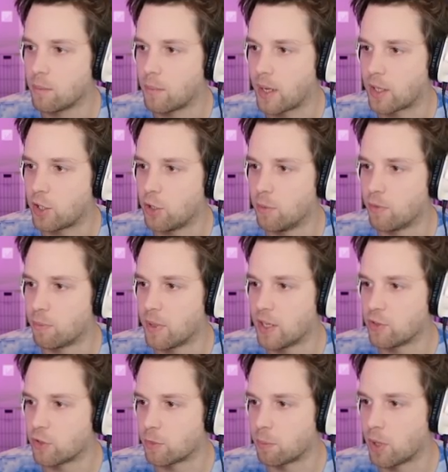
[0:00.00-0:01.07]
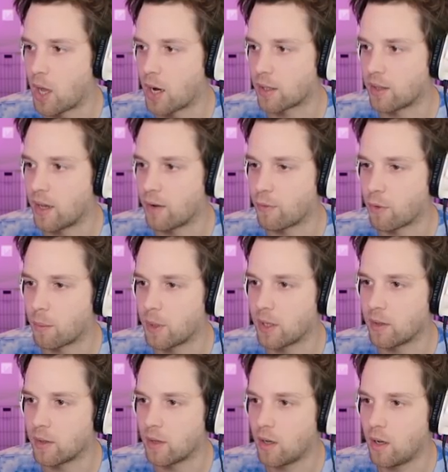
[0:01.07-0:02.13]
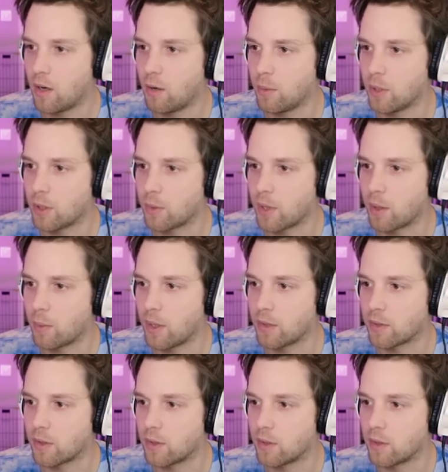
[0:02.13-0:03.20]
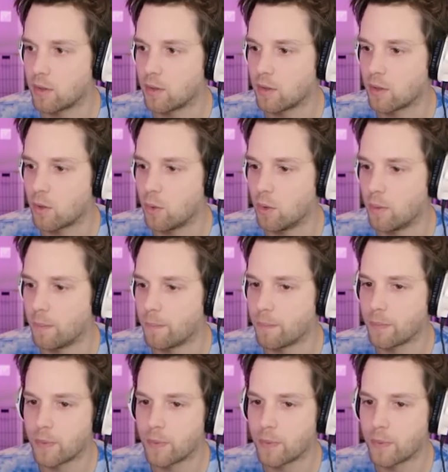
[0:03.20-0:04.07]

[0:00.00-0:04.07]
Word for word: My cube of meat just blocked that for me. Oh, but look what I wasted. Cool.